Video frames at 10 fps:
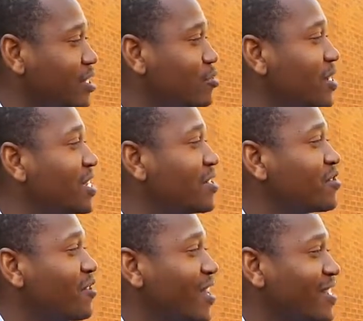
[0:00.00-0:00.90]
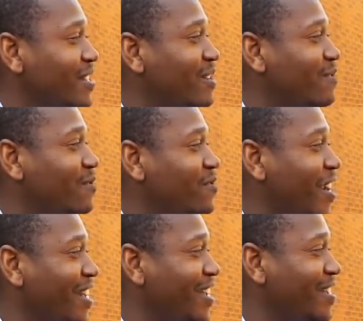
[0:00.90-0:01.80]
is to decentralize the level of
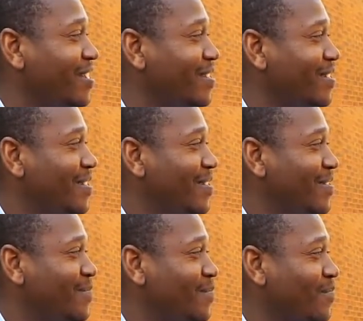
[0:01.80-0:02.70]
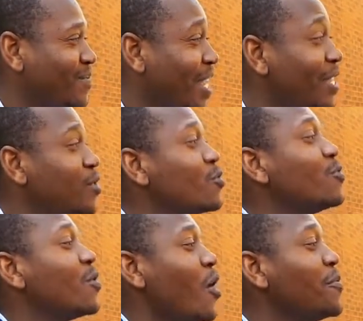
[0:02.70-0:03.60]
training mm.
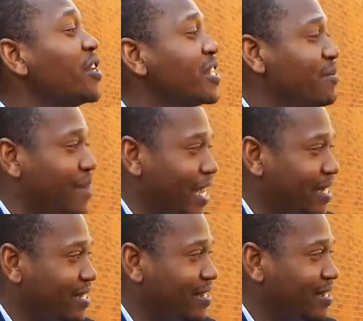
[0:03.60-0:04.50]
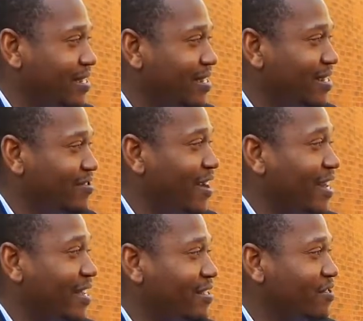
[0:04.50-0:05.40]
into community-based training.